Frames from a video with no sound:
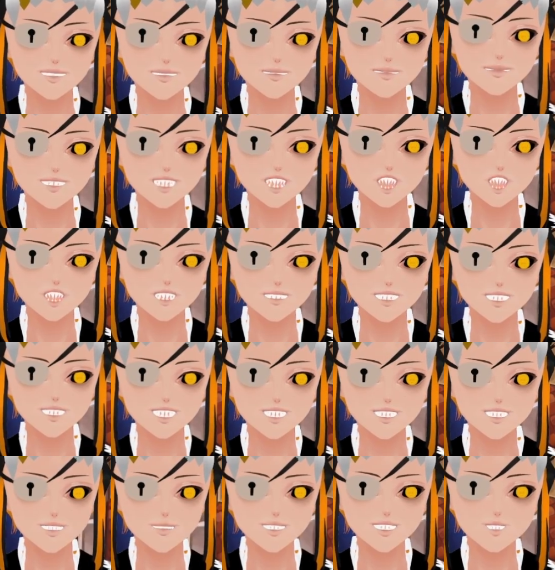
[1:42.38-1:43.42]
Shell
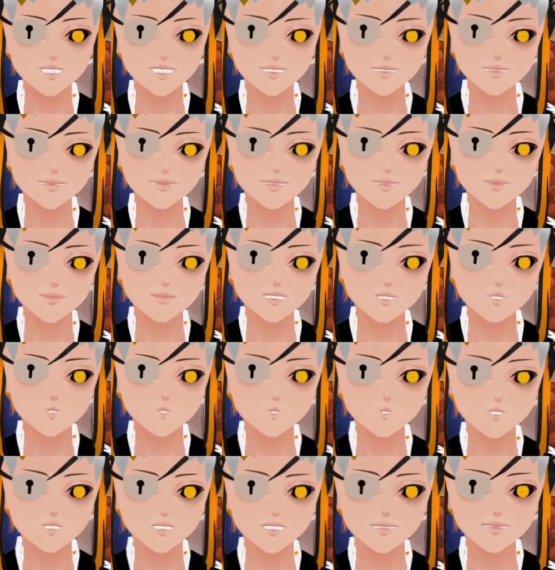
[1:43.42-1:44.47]
getting hit isn't the
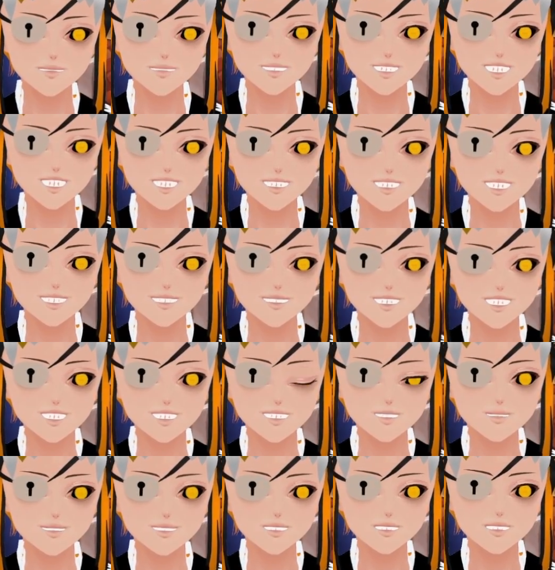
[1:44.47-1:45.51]
worst thing to get
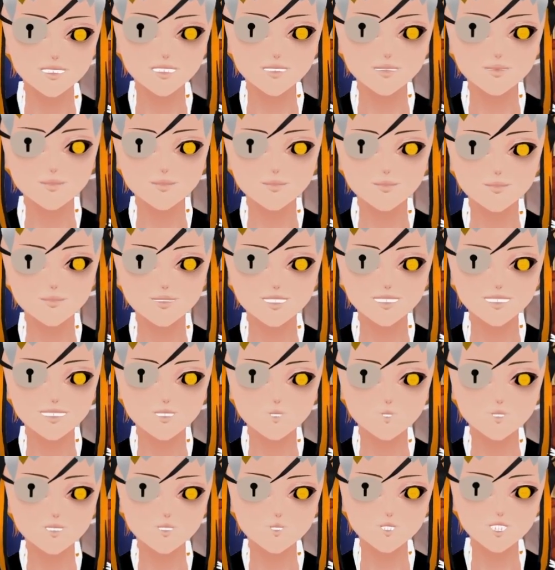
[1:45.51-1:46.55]
hit there. We'll get the
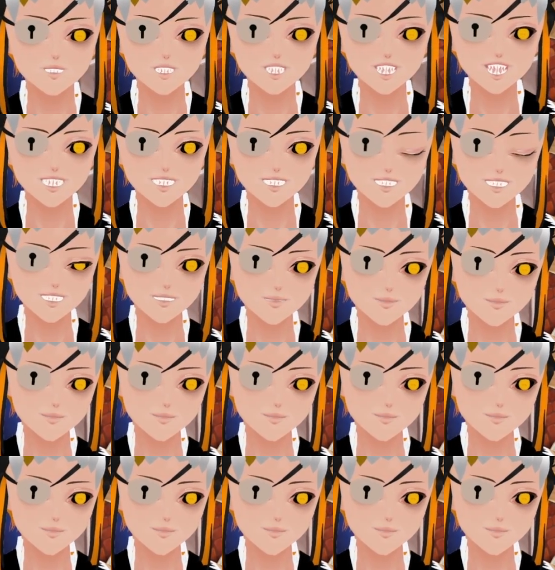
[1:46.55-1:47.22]
2-2 body.